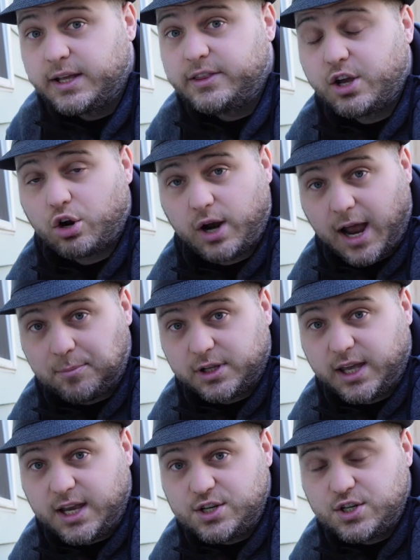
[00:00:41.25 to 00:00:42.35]
There are
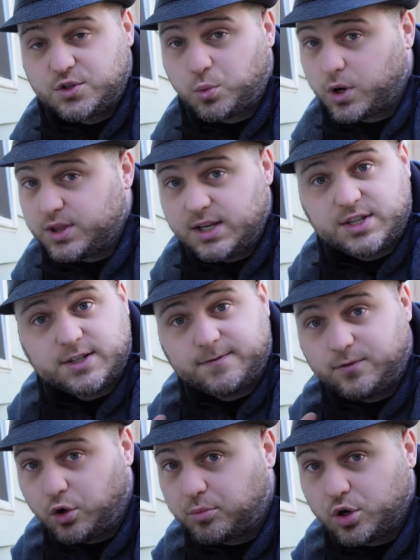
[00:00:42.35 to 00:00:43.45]
applications where this is
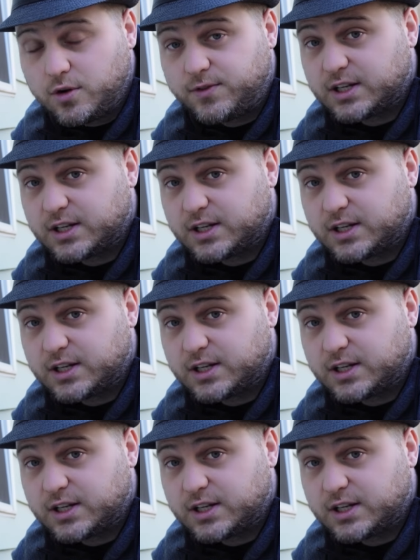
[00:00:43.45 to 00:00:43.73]
foolproof.